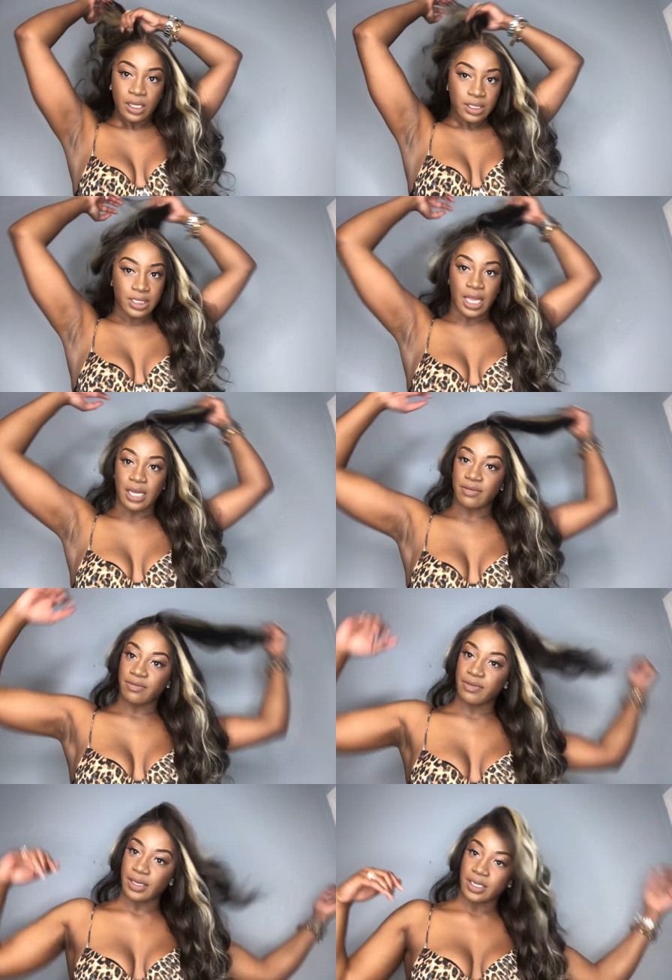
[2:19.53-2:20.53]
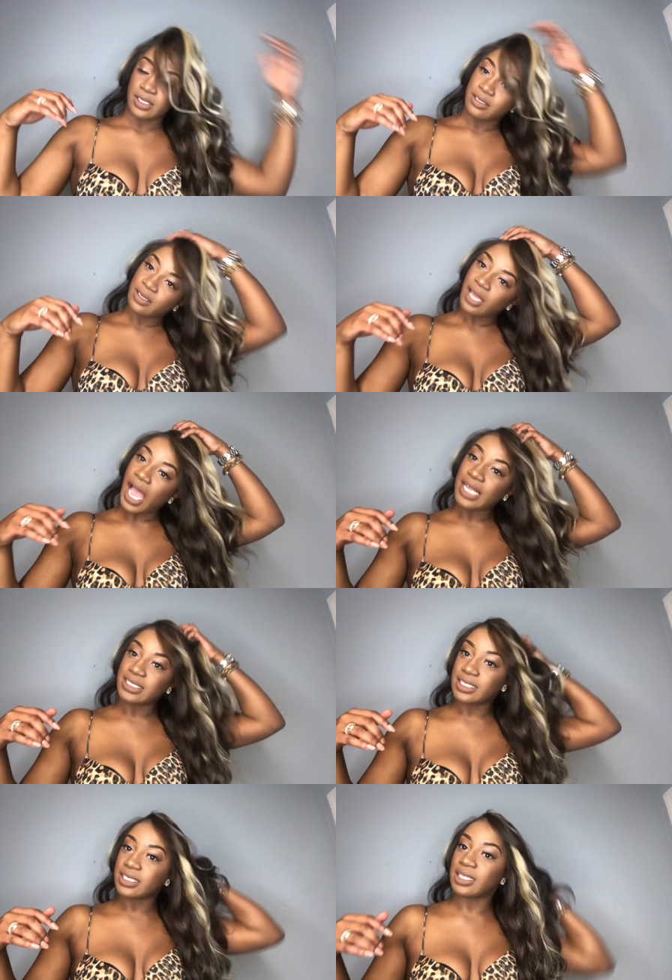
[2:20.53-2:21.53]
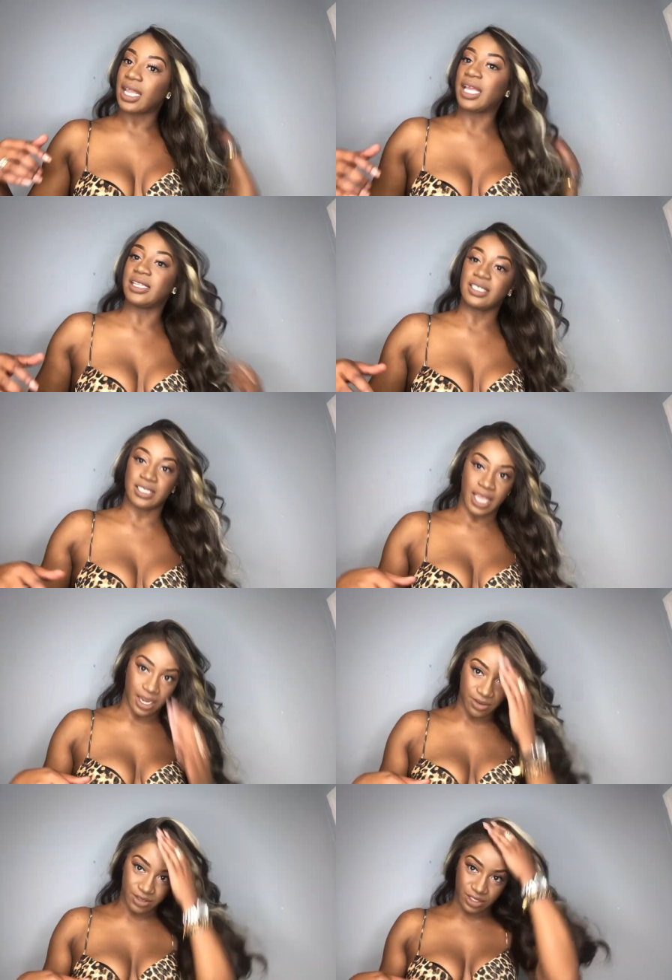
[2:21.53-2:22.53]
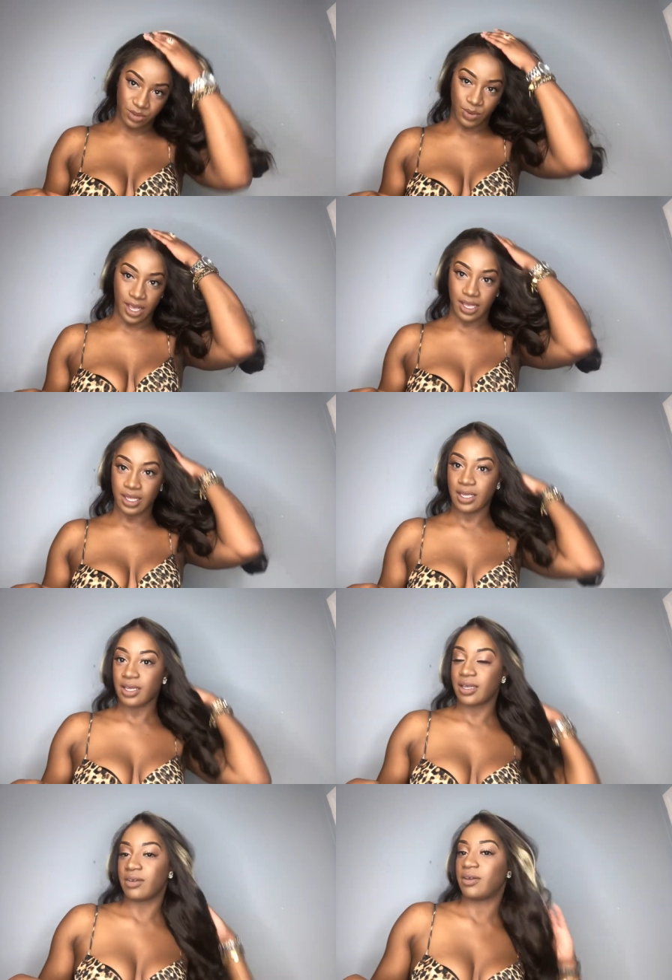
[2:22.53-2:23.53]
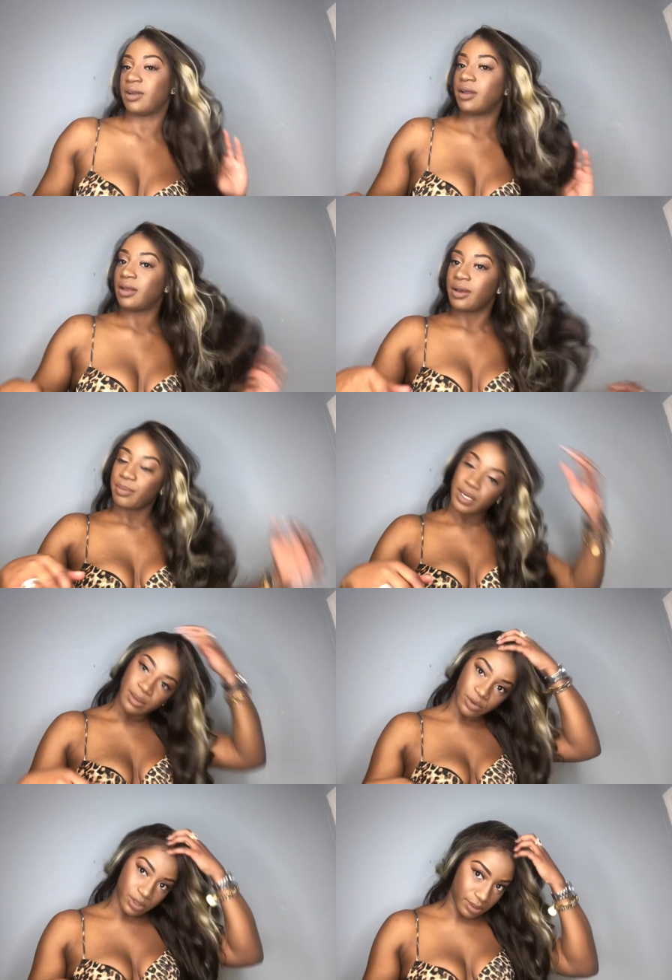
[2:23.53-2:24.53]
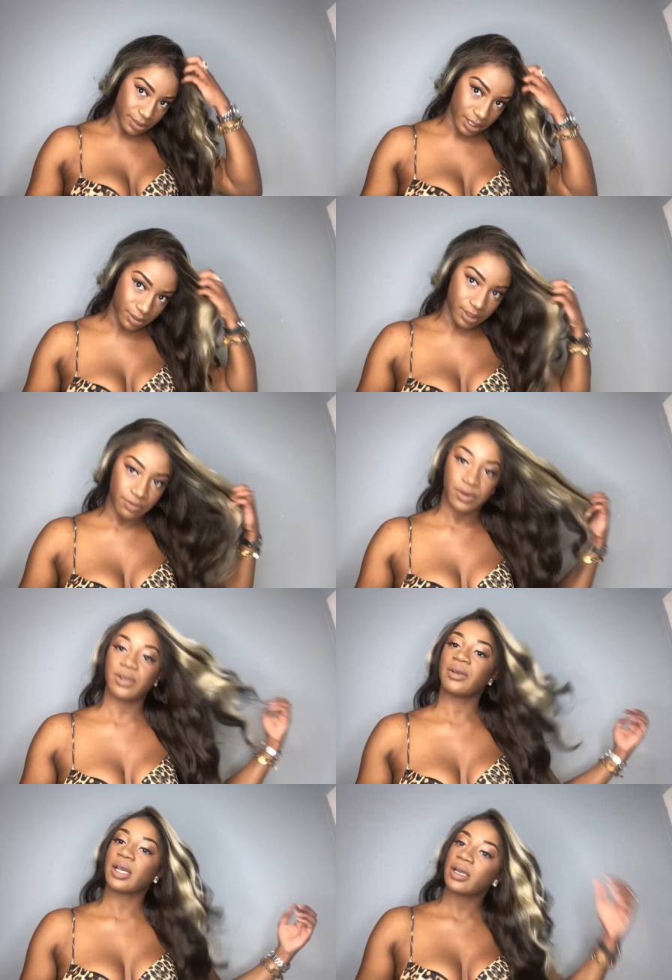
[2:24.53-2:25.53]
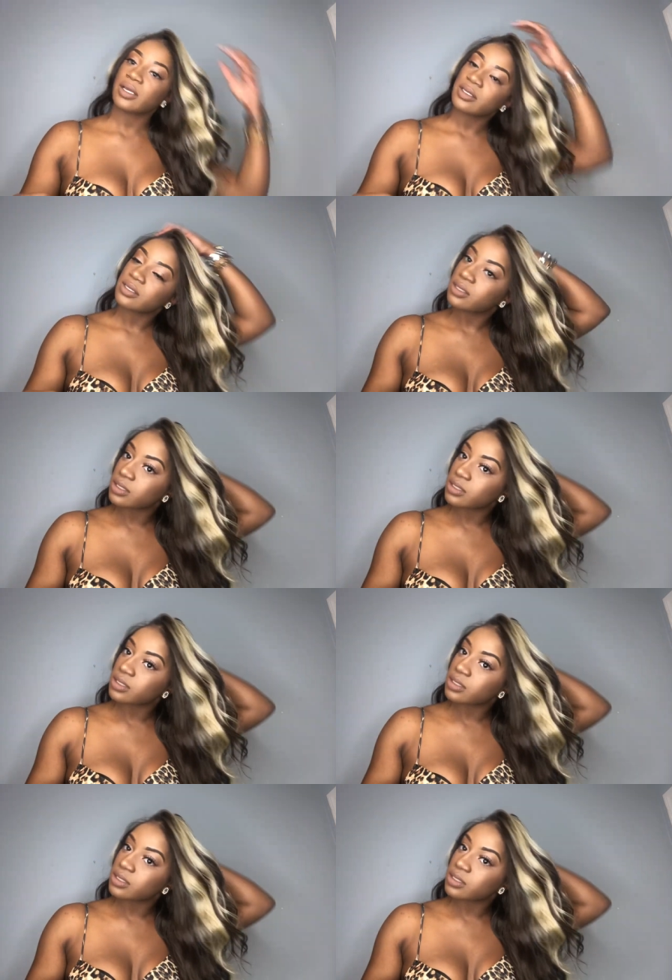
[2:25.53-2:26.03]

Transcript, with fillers: It's not even funny. I did lay this hair this way, but I'm going to play with it for you guys,